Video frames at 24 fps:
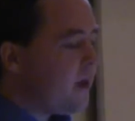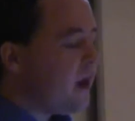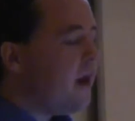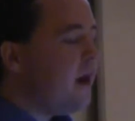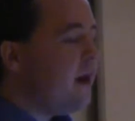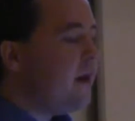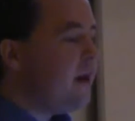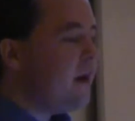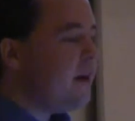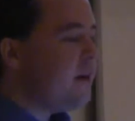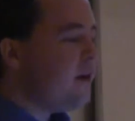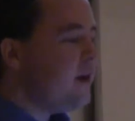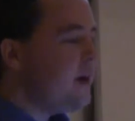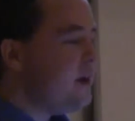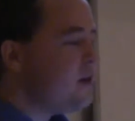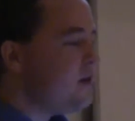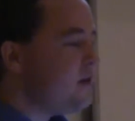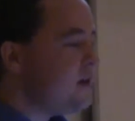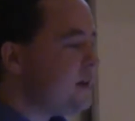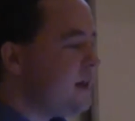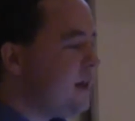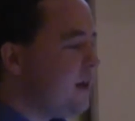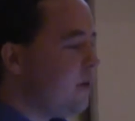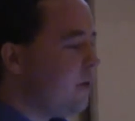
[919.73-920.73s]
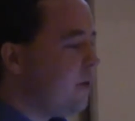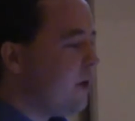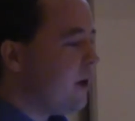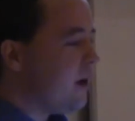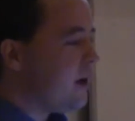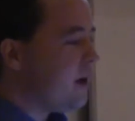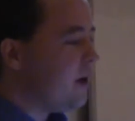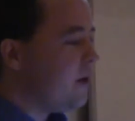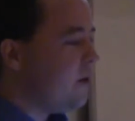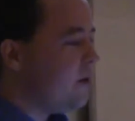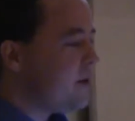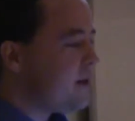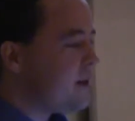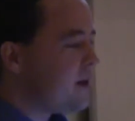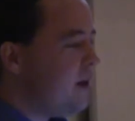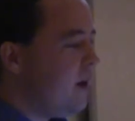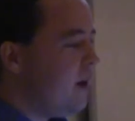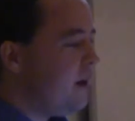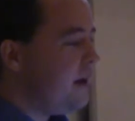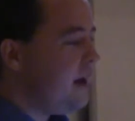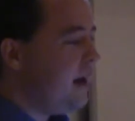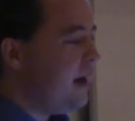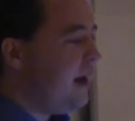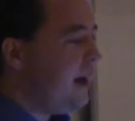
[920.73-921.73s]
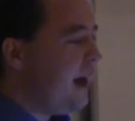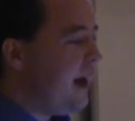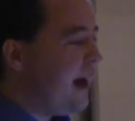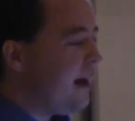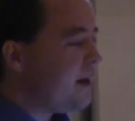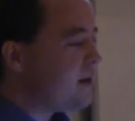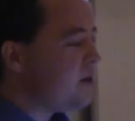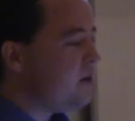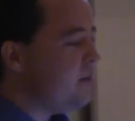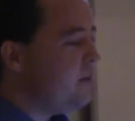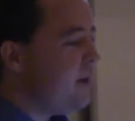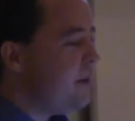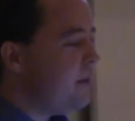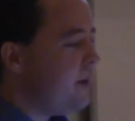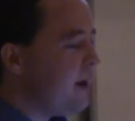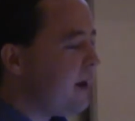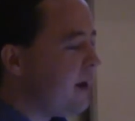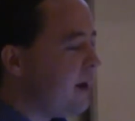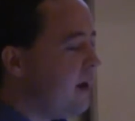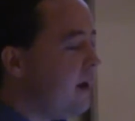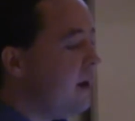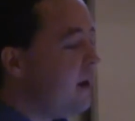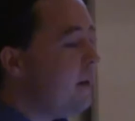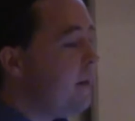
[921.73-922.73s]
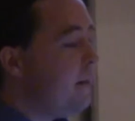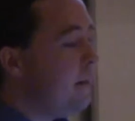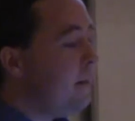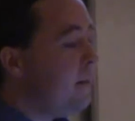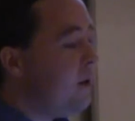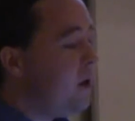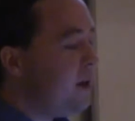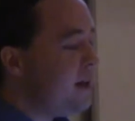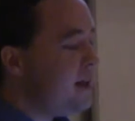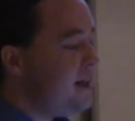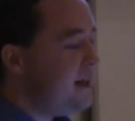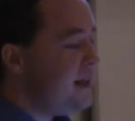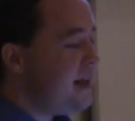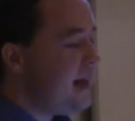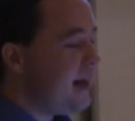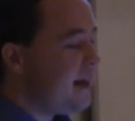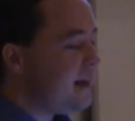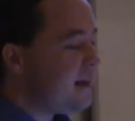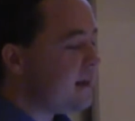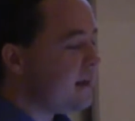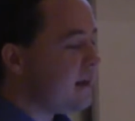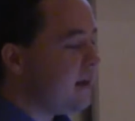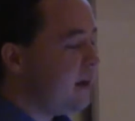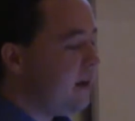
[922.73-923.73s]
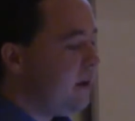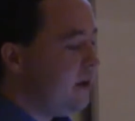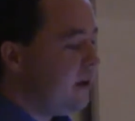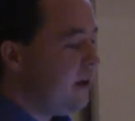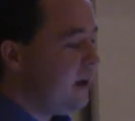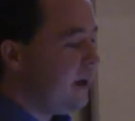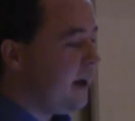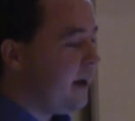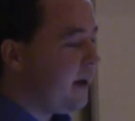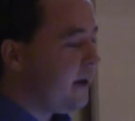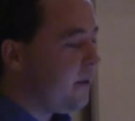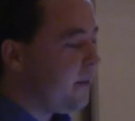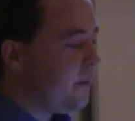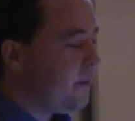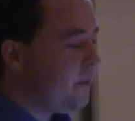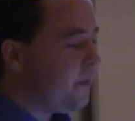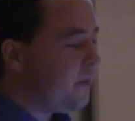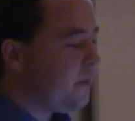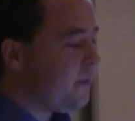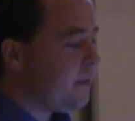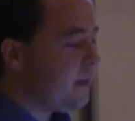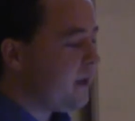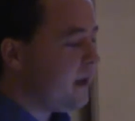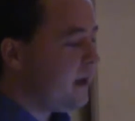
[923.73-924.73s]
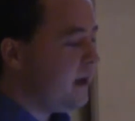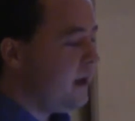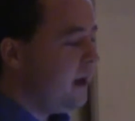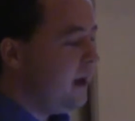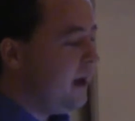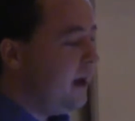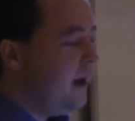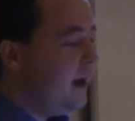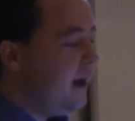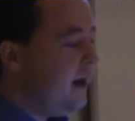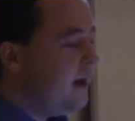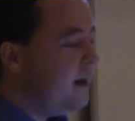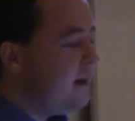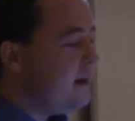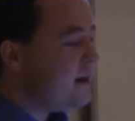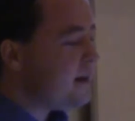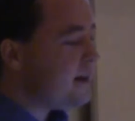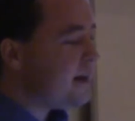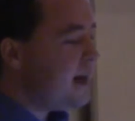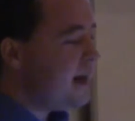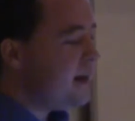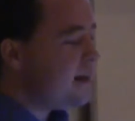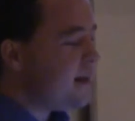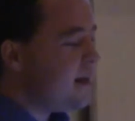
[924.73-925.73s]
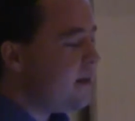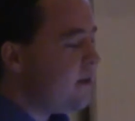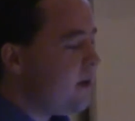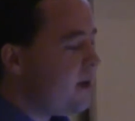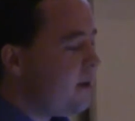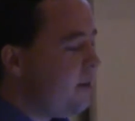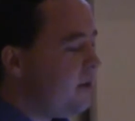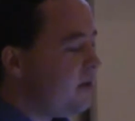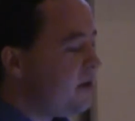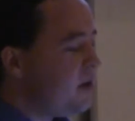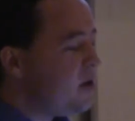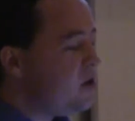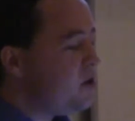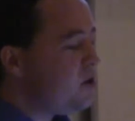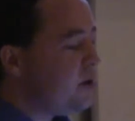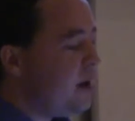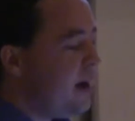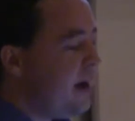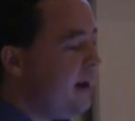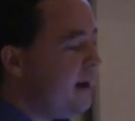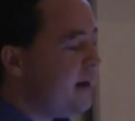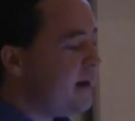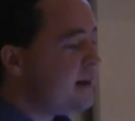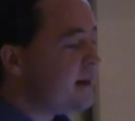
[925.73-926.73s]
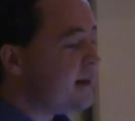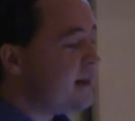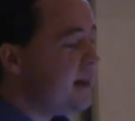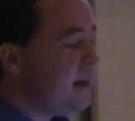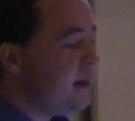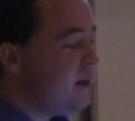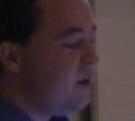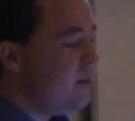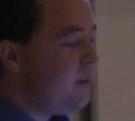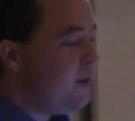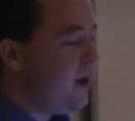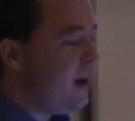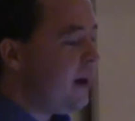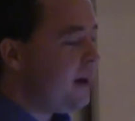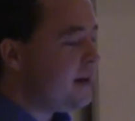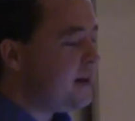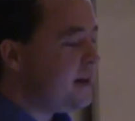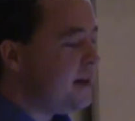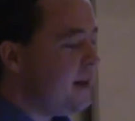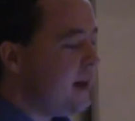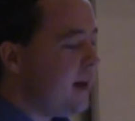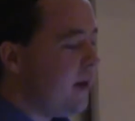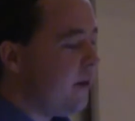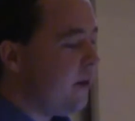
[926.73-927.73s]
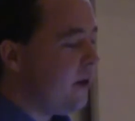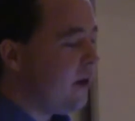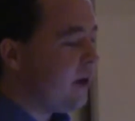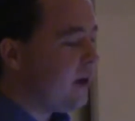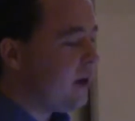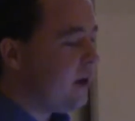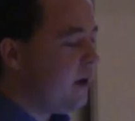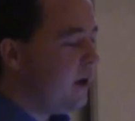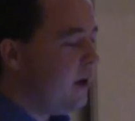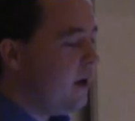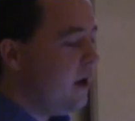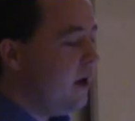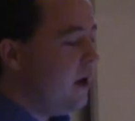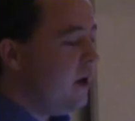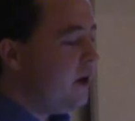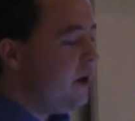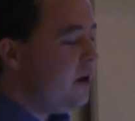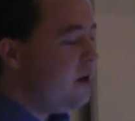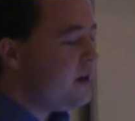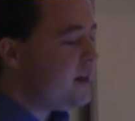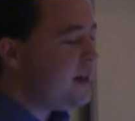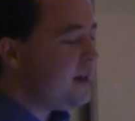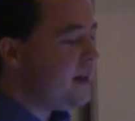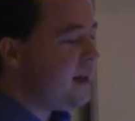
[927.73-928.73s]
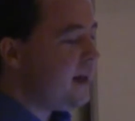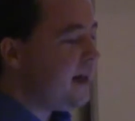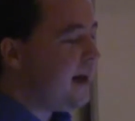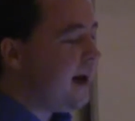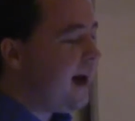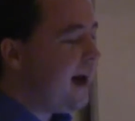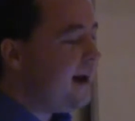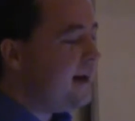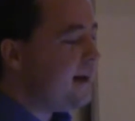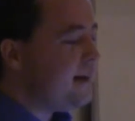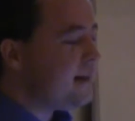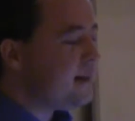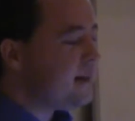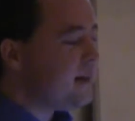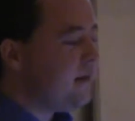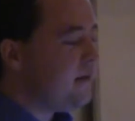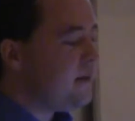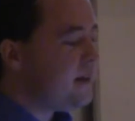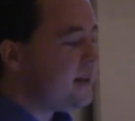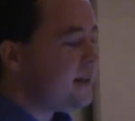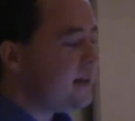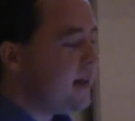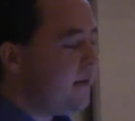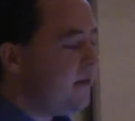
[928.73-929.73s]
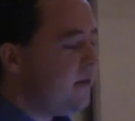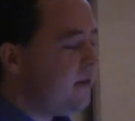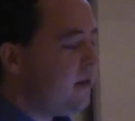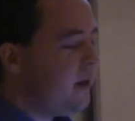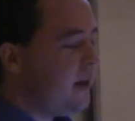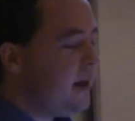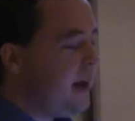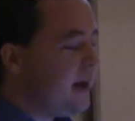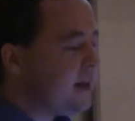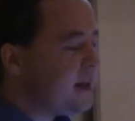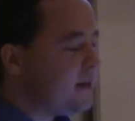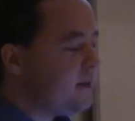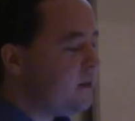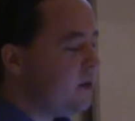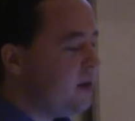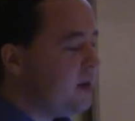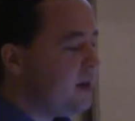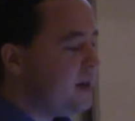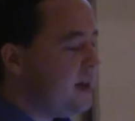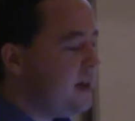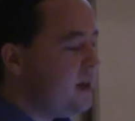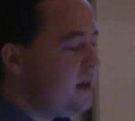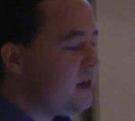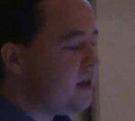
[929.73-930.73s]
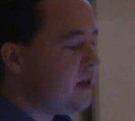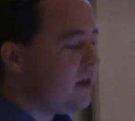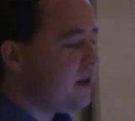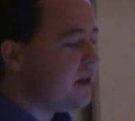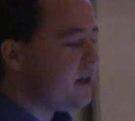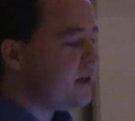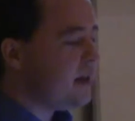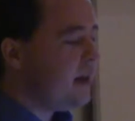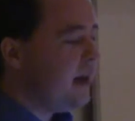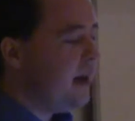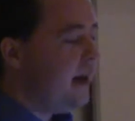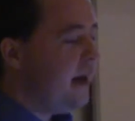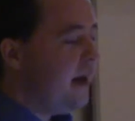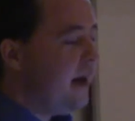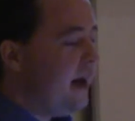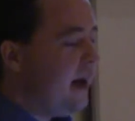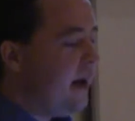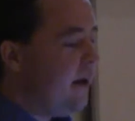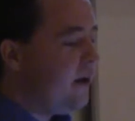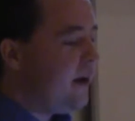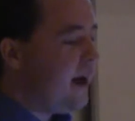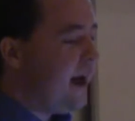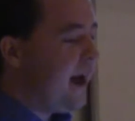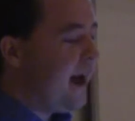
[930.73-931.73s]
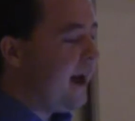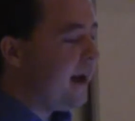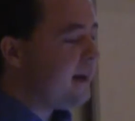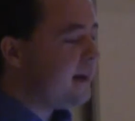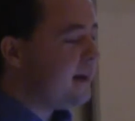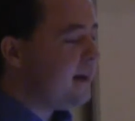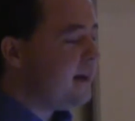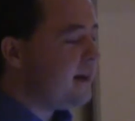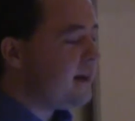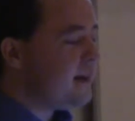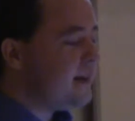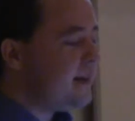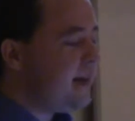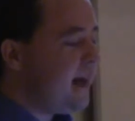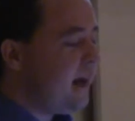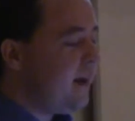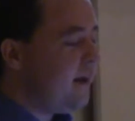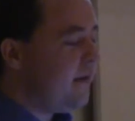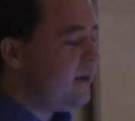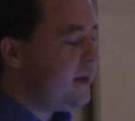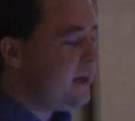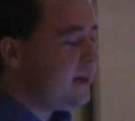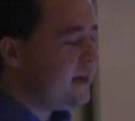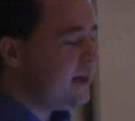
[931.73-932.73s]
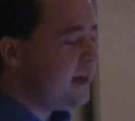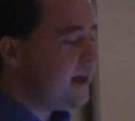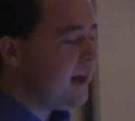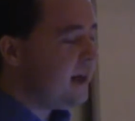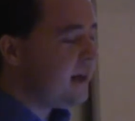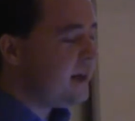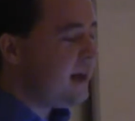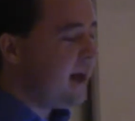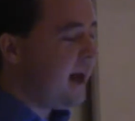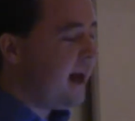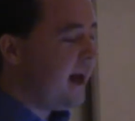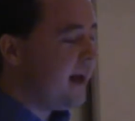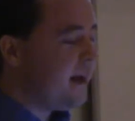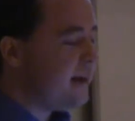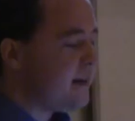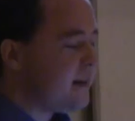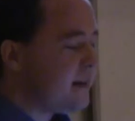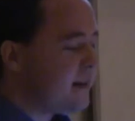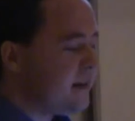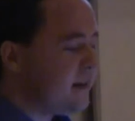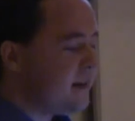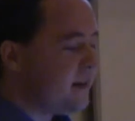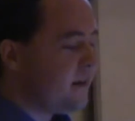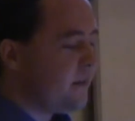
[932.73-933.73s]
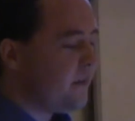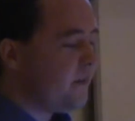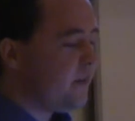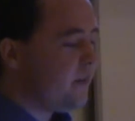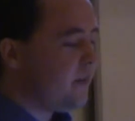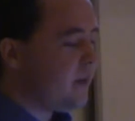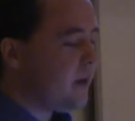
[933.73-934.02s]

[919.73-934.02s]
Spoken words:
Another interesting work was called actor-mimic multitask learning. In this case, they were able to train a single policy network using the guidance of several expert teachers how to act in a set of distinct tasks.